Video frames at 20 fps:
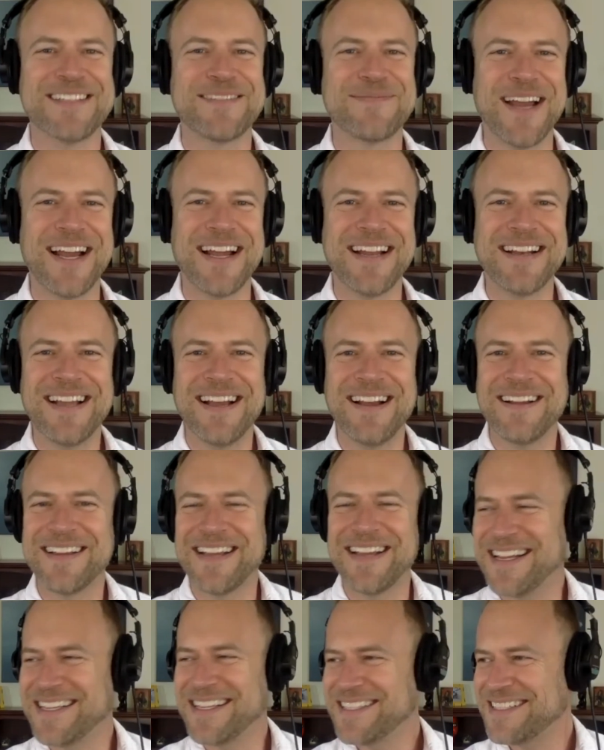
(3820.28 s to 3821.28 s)
man. Hell
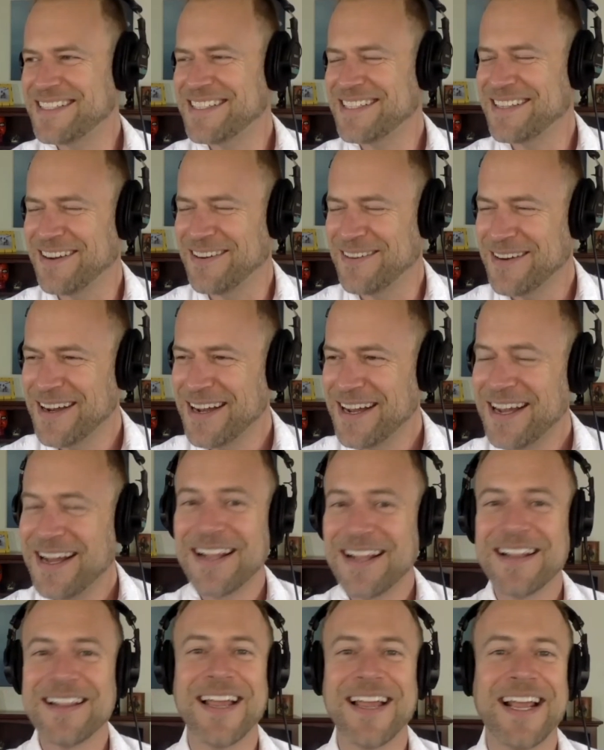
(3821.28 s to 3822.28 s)
yes. So
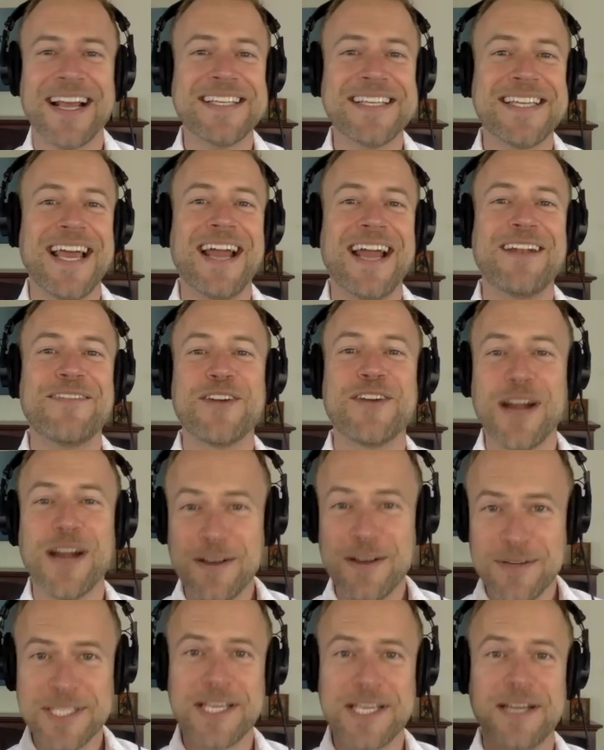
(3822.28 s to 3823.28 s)
like I said, if you're
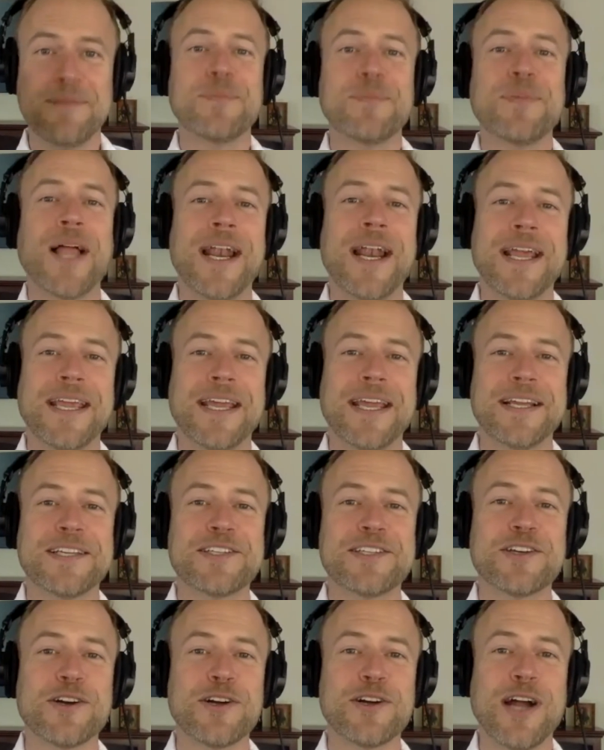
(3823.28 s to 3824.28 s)
interested in planning a
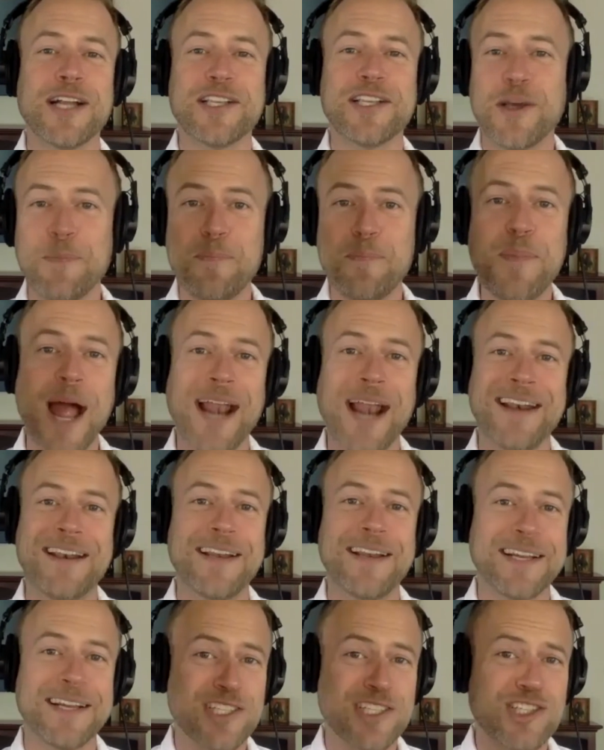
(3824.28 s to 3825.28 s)

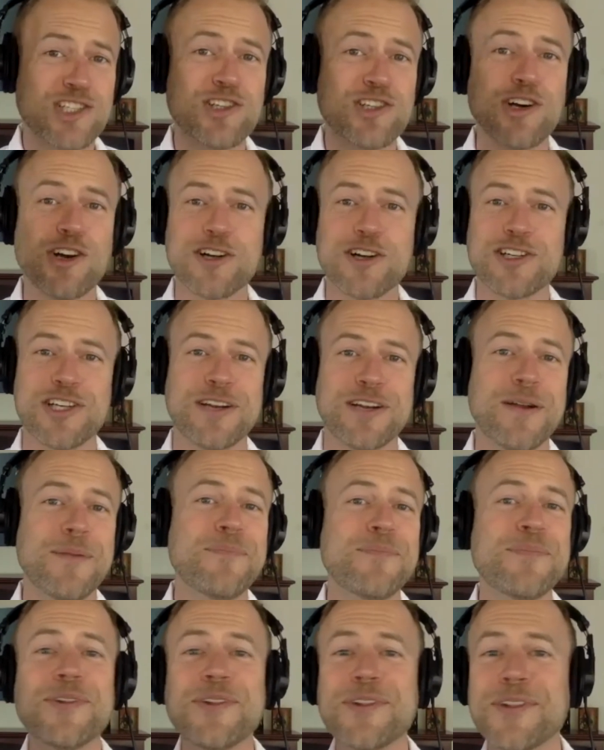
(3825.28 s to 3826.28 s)
Tibetan excursion,
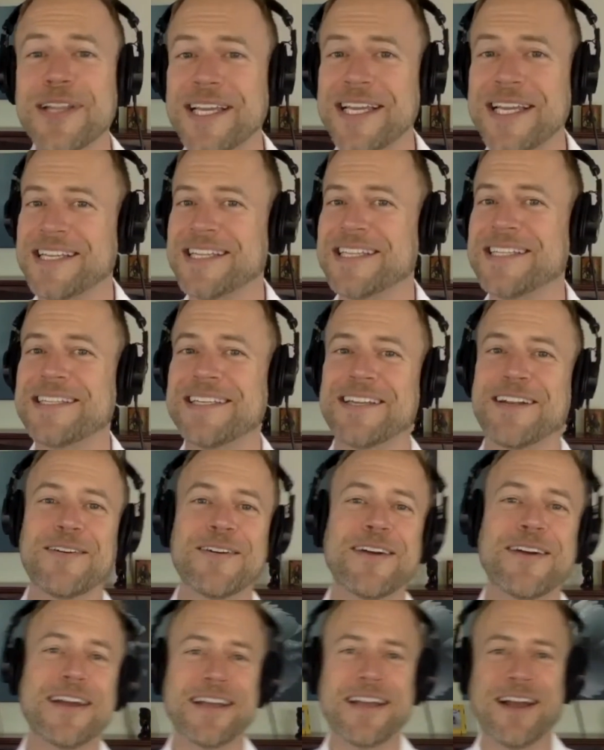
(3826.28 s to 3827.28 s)
please,
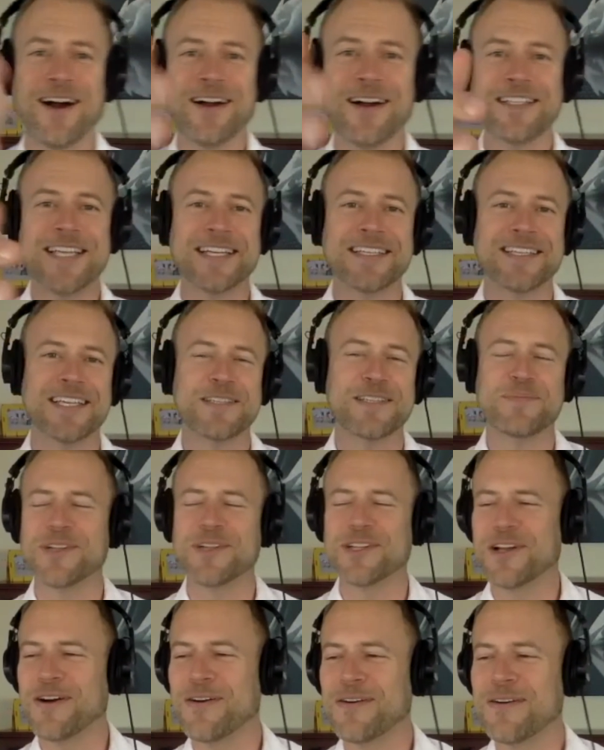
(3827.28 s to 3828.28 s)
contact us
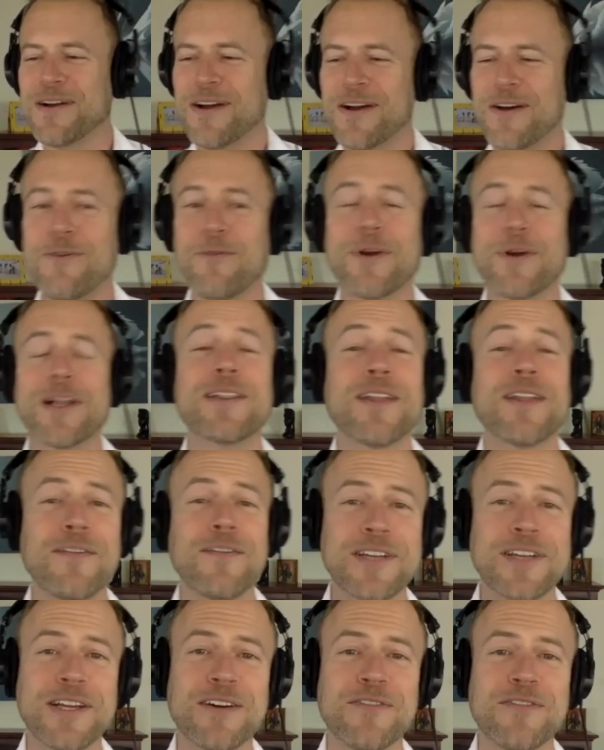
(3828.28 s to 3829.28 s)
below. We'd love
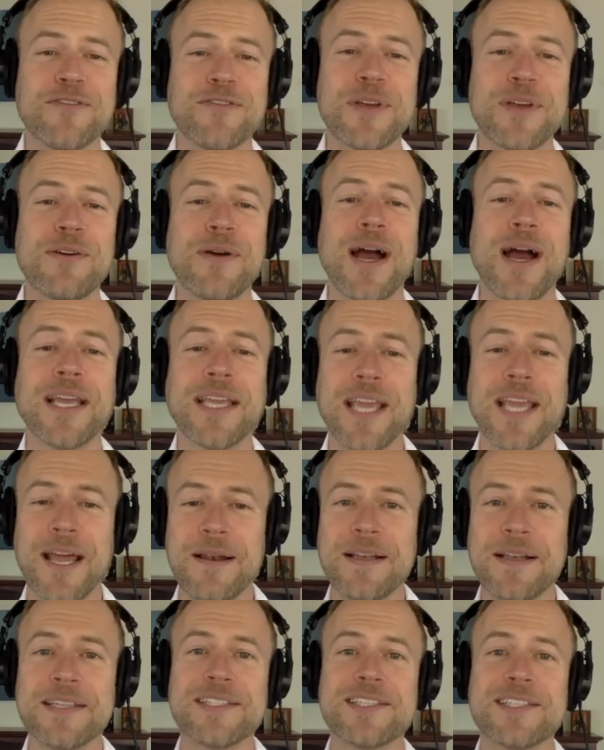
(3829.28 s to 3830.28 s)
to hear from you.
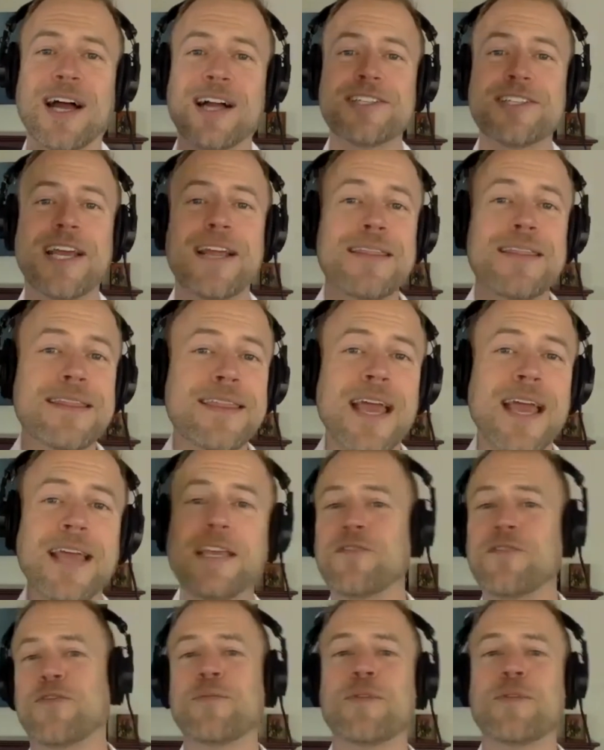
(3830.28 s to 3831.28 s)
Again, Sanjay, thank
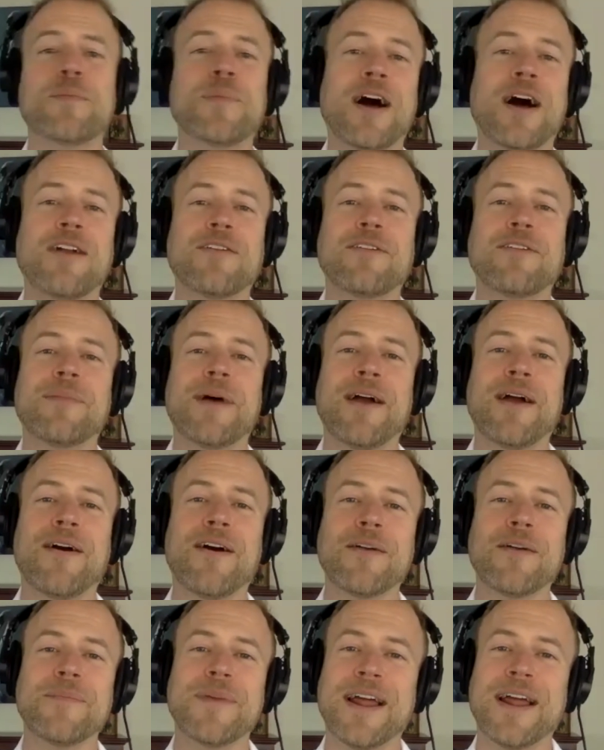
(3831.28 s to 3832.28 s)
you from the bottom of my
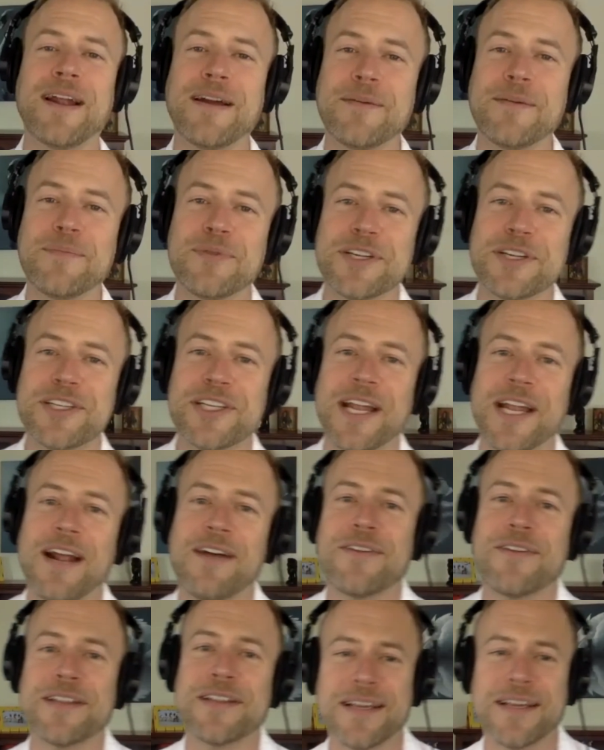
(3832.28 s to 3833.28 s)
heart, man. I appreciate
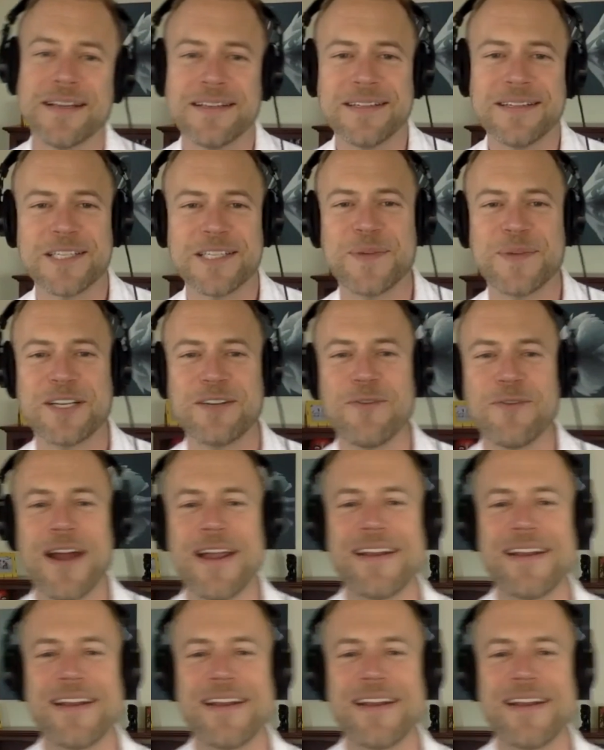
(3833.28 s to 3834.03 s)
everything. This has been great.